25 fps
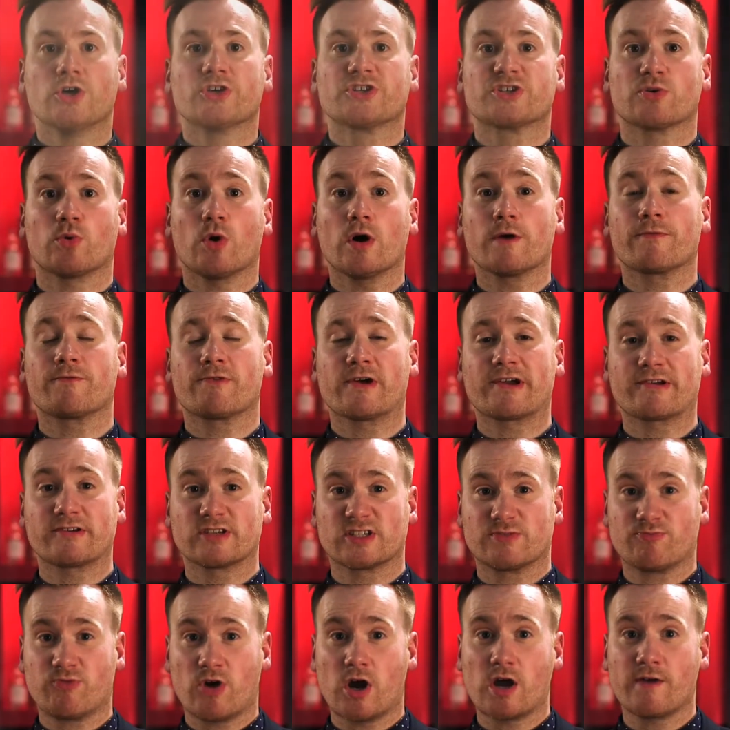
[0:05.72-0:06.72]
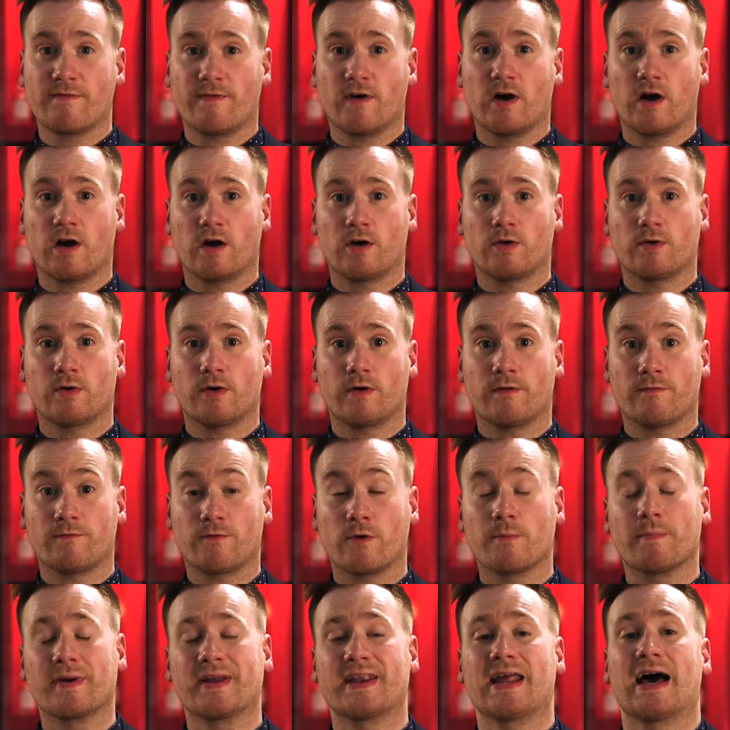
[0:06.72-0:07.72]
So what a fragrance profile
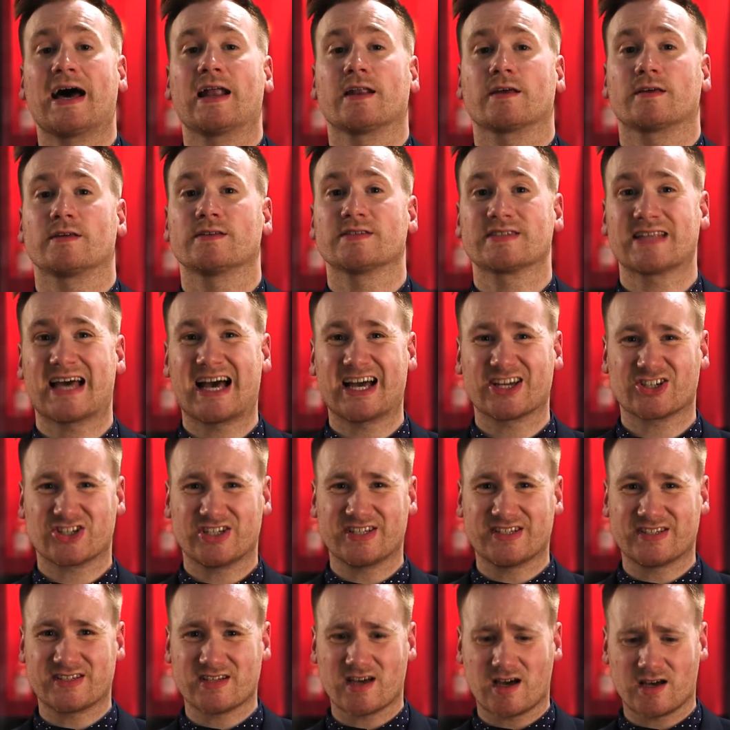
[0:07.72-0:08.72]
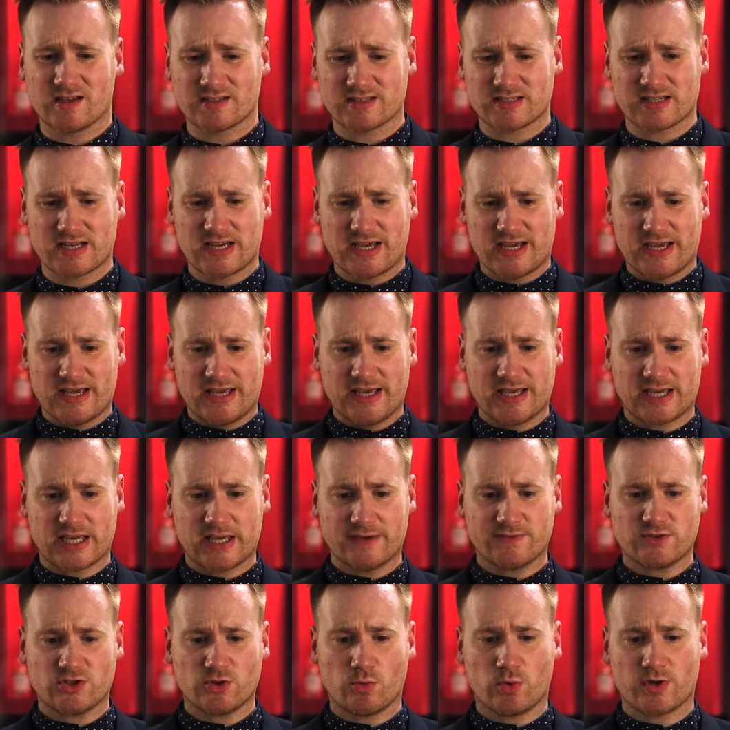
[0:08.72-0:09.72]
from Penhaligon's actually does, it
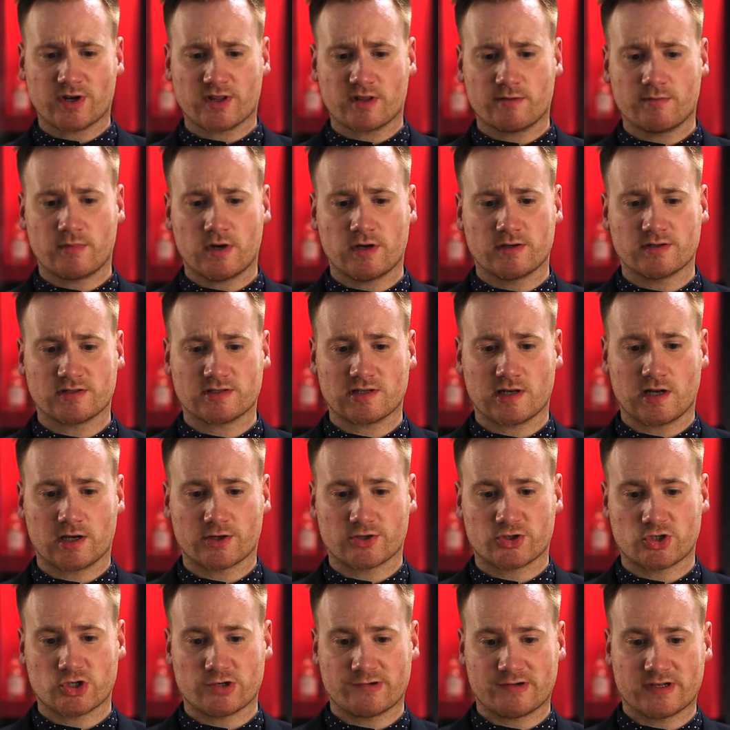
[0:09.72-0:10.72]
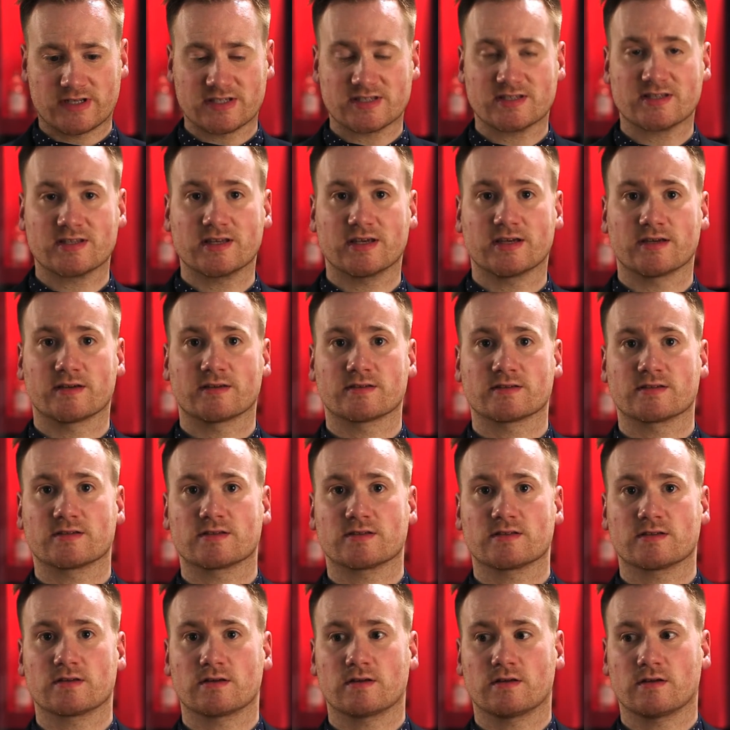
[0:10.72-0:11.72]
gives you one of the most luxurious
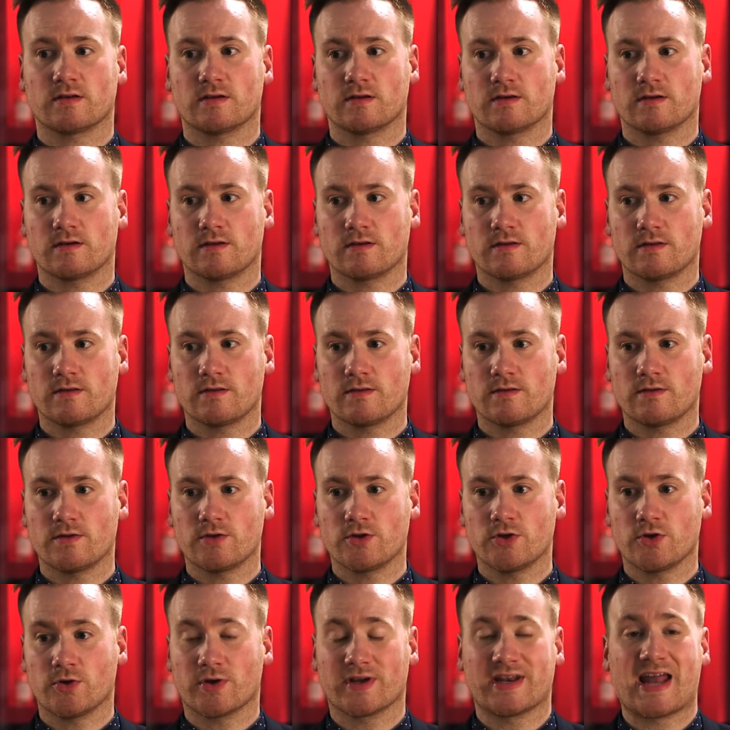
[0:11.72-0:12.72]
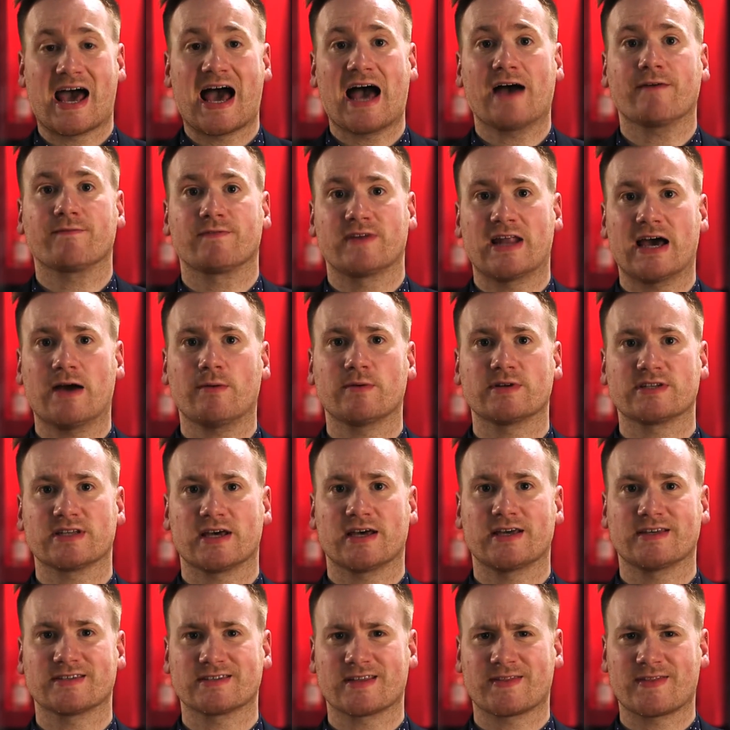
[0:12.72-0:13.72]
things you can have
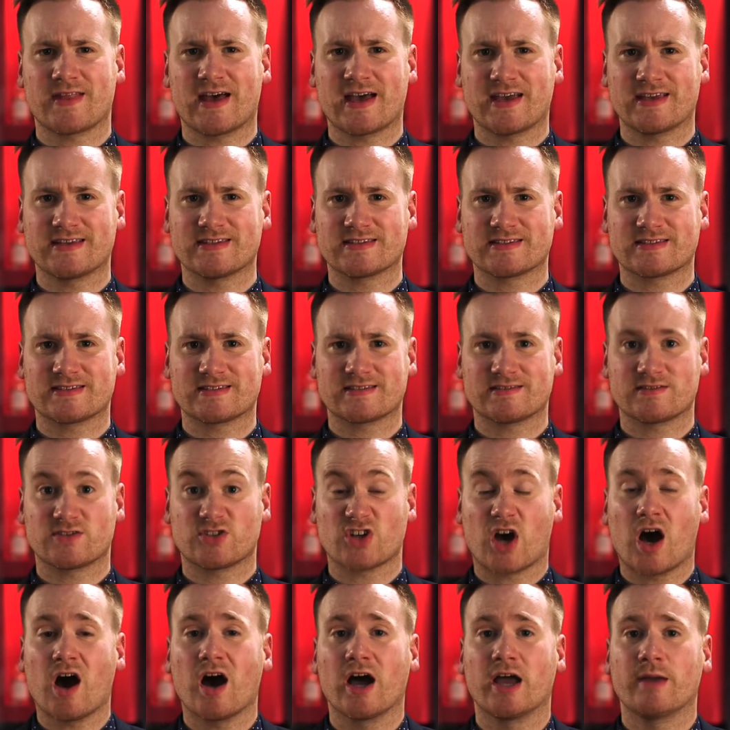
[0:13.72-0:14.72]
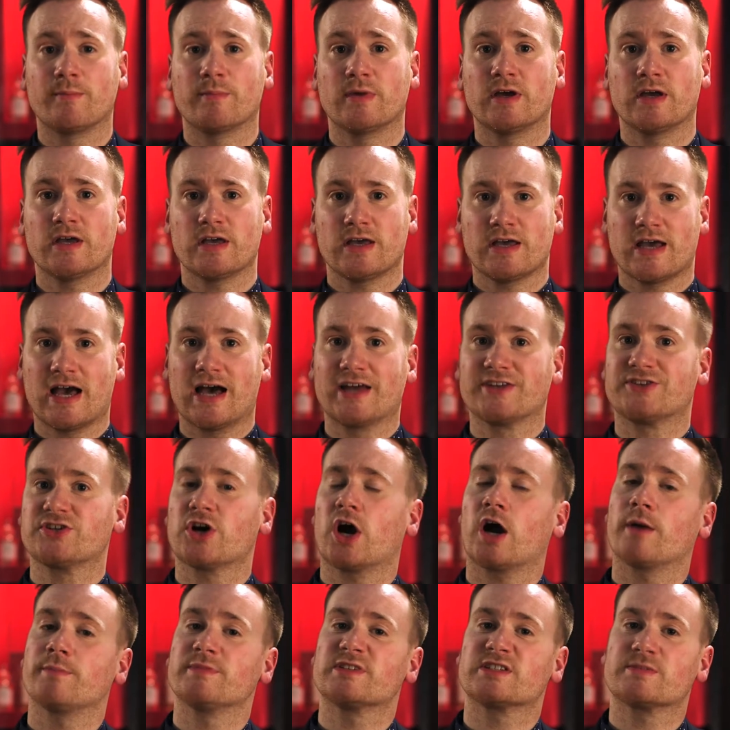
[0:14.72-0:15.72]
nowadays, and that is time. And
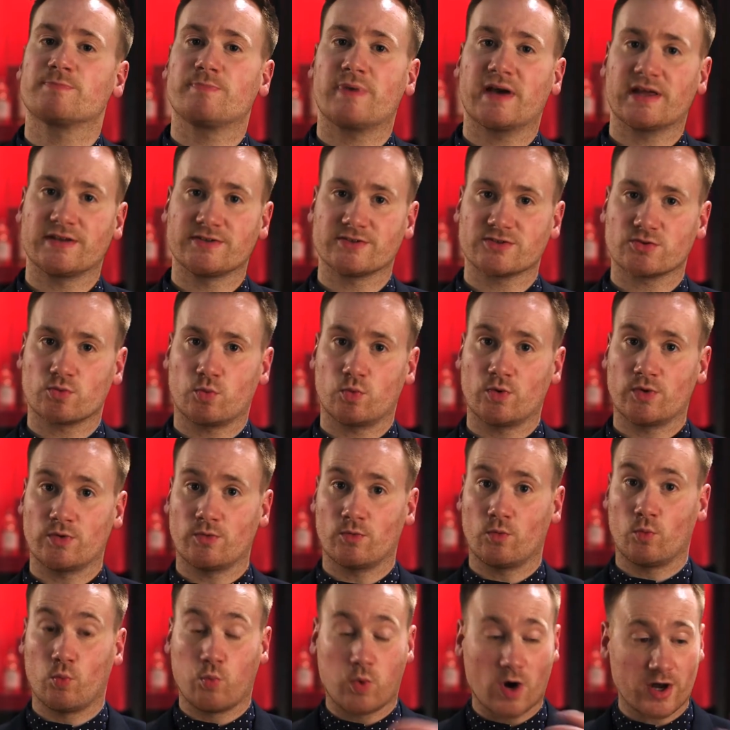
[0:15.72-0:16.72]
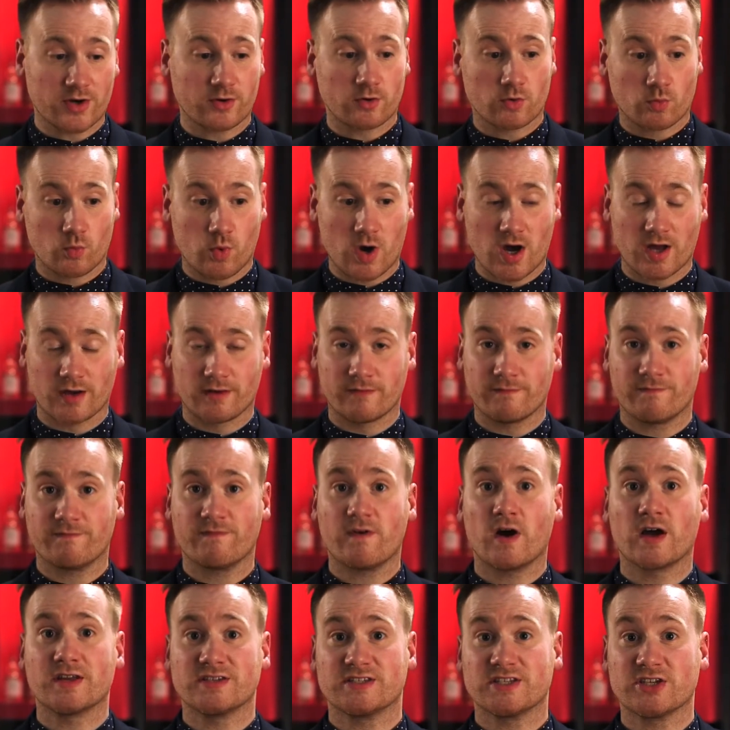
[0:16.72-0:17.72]
time spent one-on-one
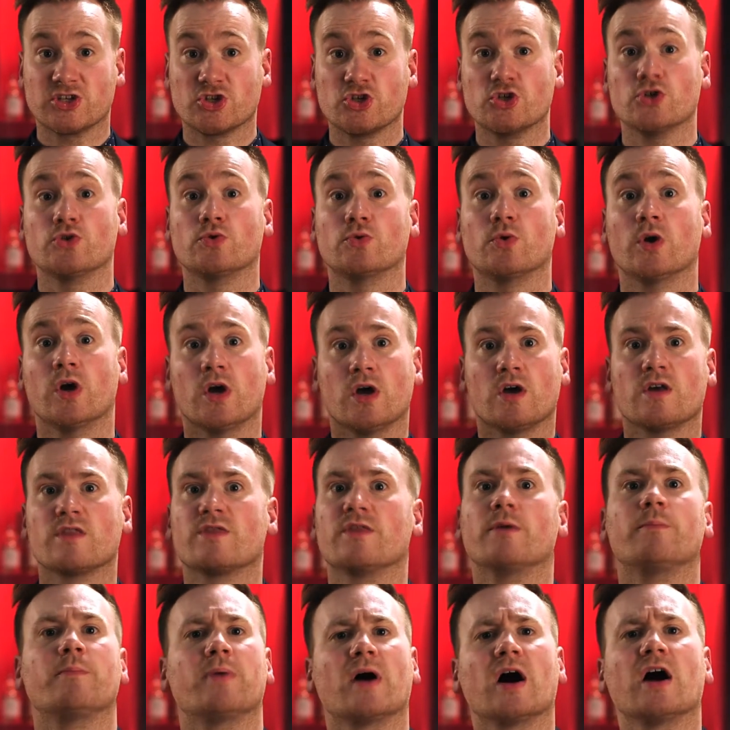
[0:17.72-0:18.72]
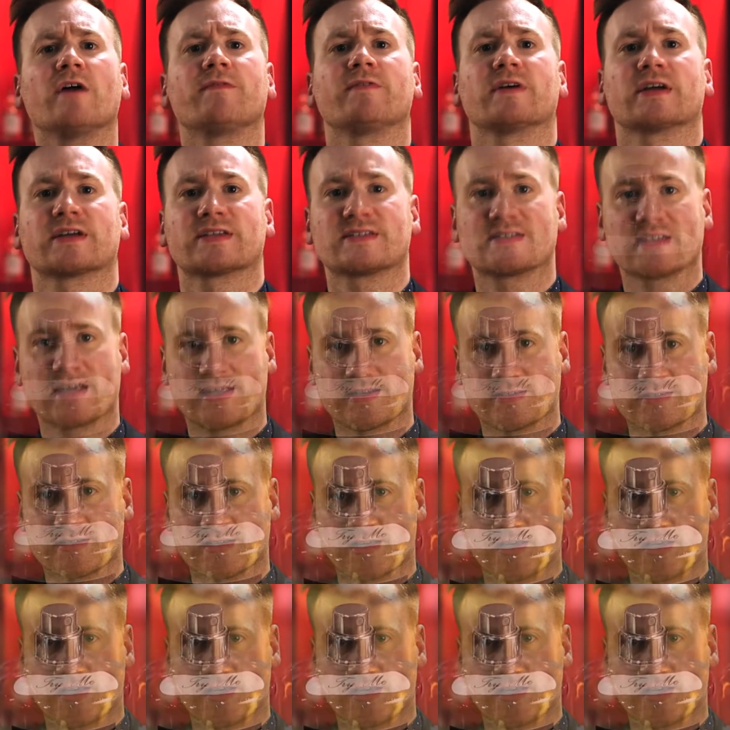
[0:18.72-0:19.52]
finding you the perfect scent.